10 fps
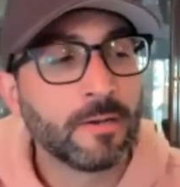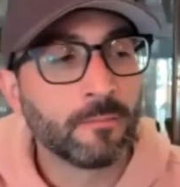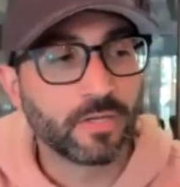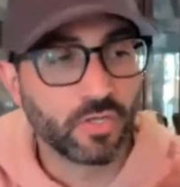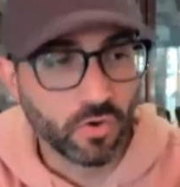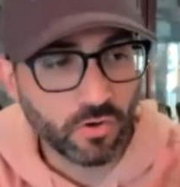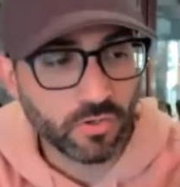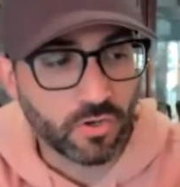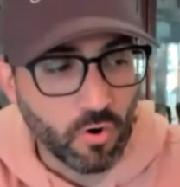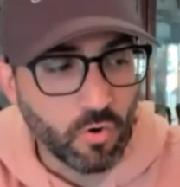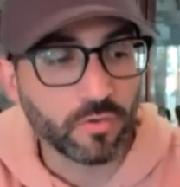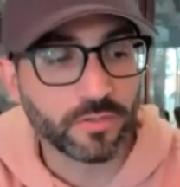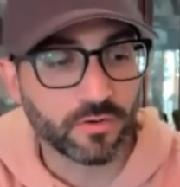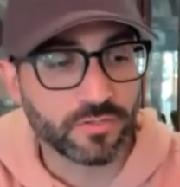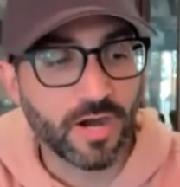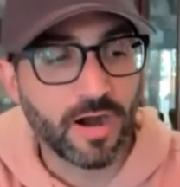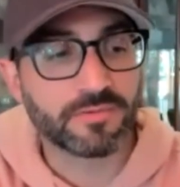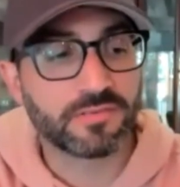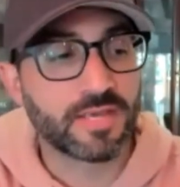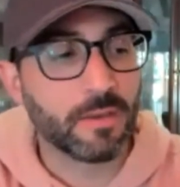But your goal and your job
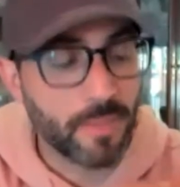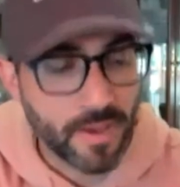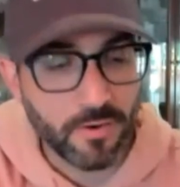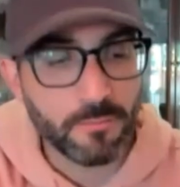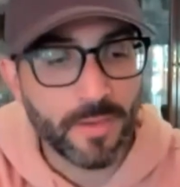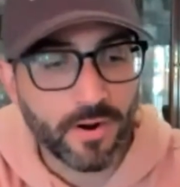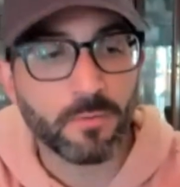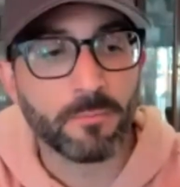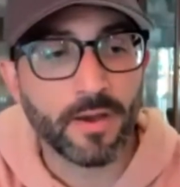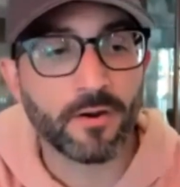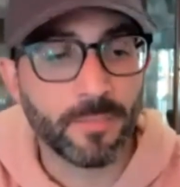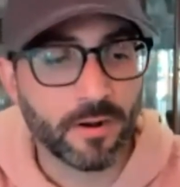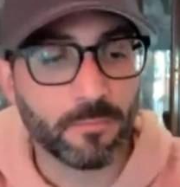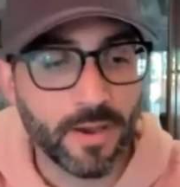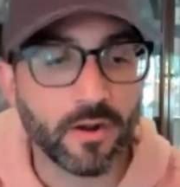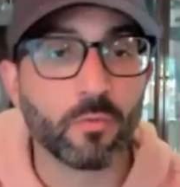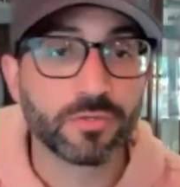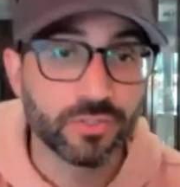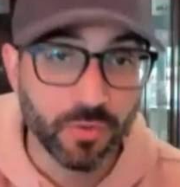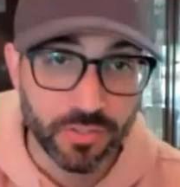is to get better and better and better,
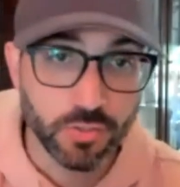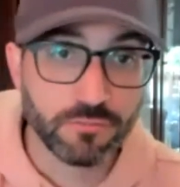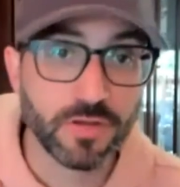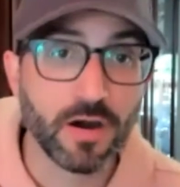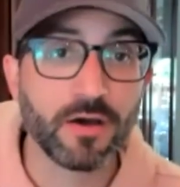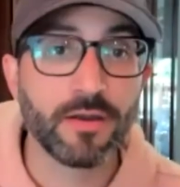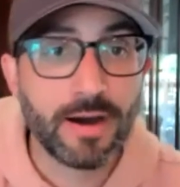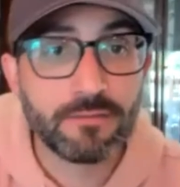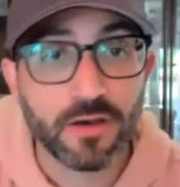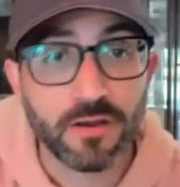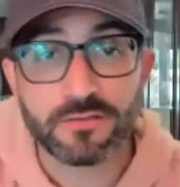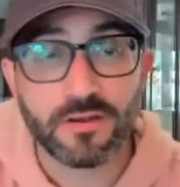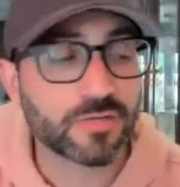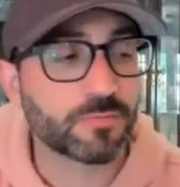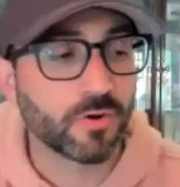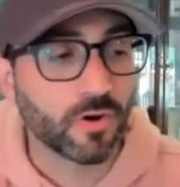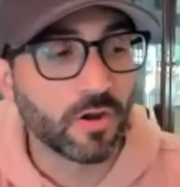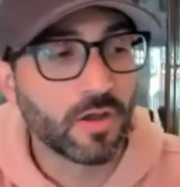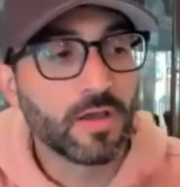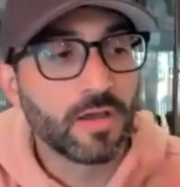which is what you've done, I've done as an entrepreneur,
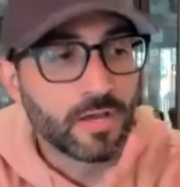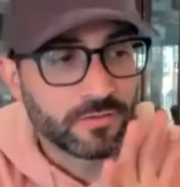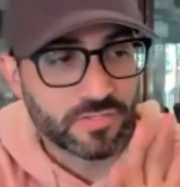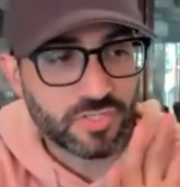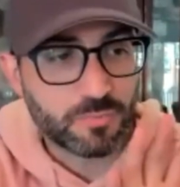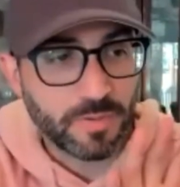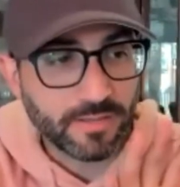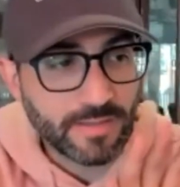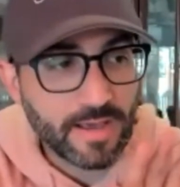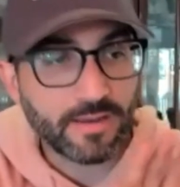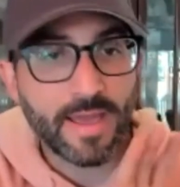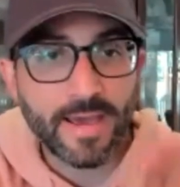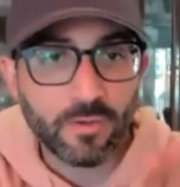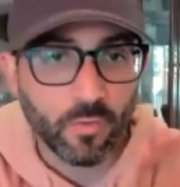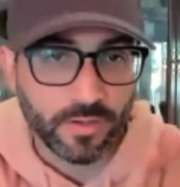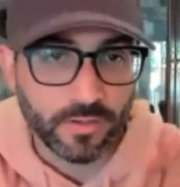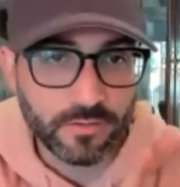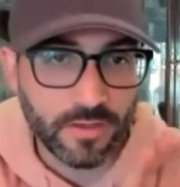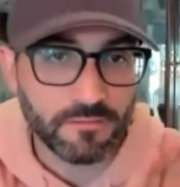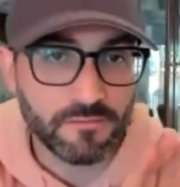to spin that headwind,
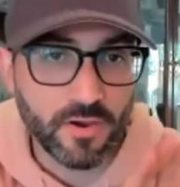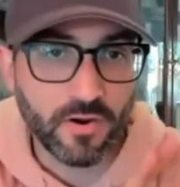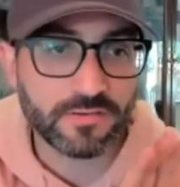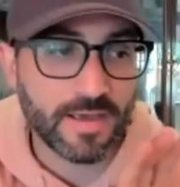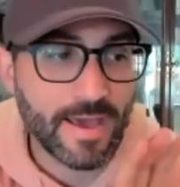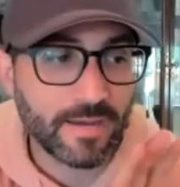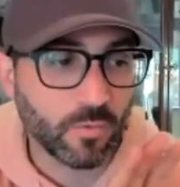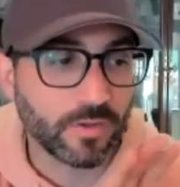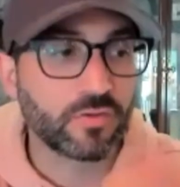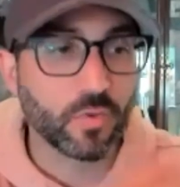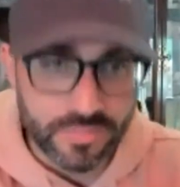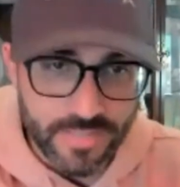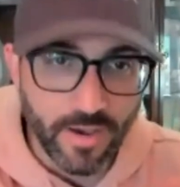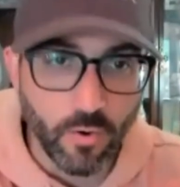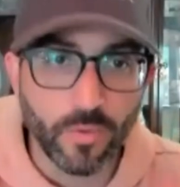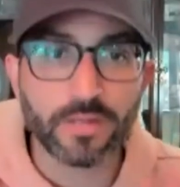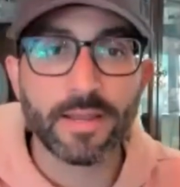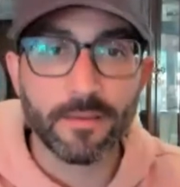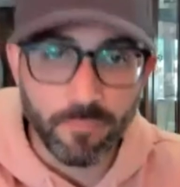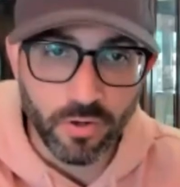that fear as a headwind, to a tailwind and
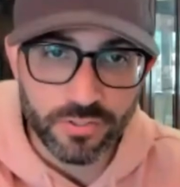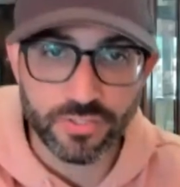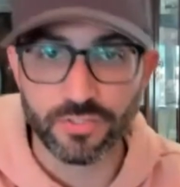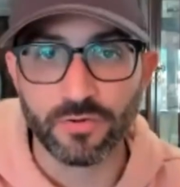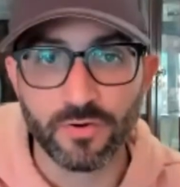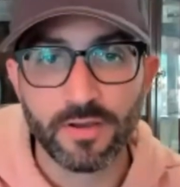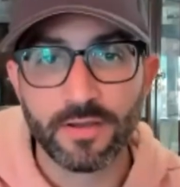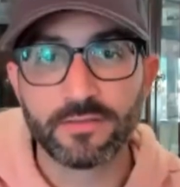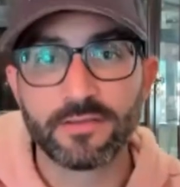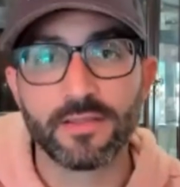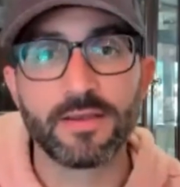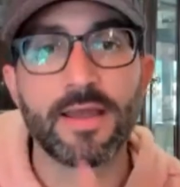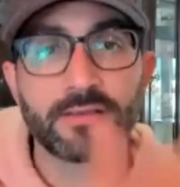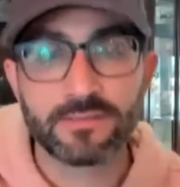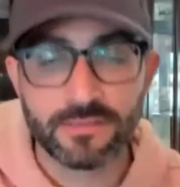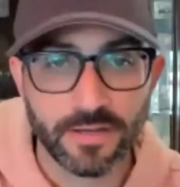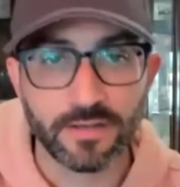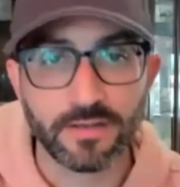let it push you into the next thing,